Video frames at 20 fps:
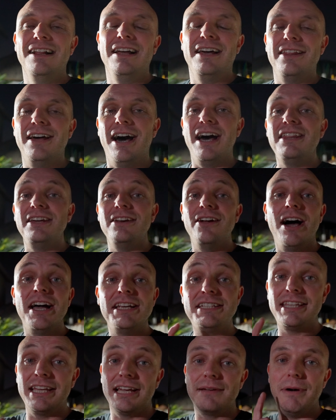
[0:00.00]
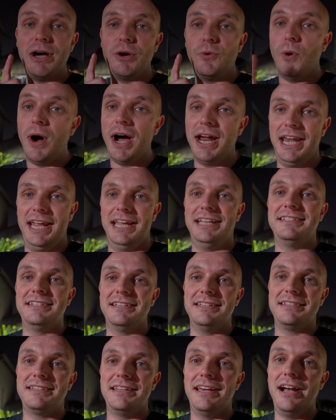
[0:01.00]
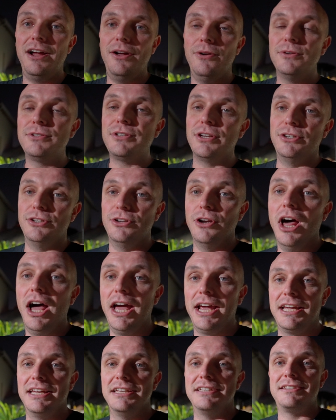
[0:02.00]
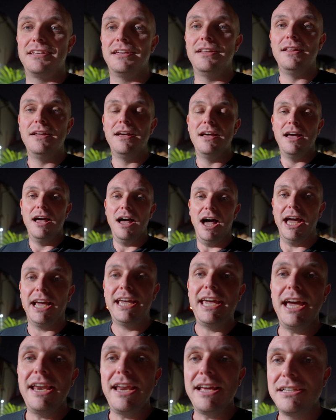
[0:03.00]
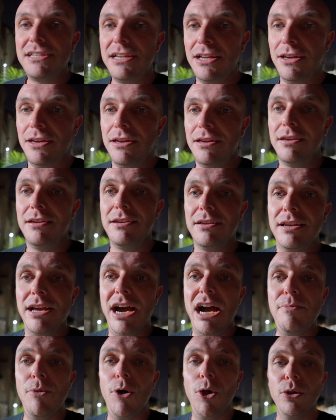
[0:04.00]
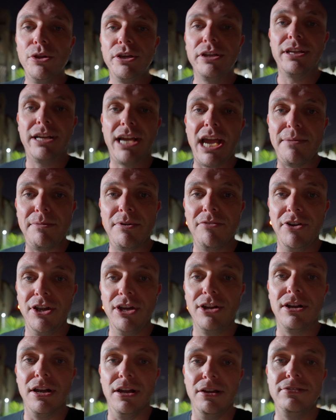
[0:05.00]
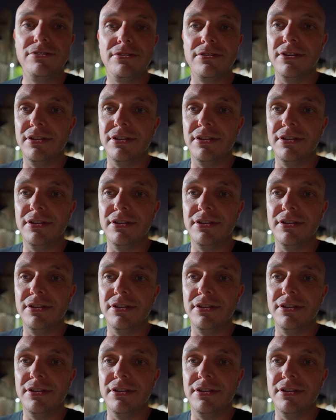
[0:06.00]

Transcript: The other nice thing about wide lenses that I also do like is I can actually, now I'm holding the camera very close.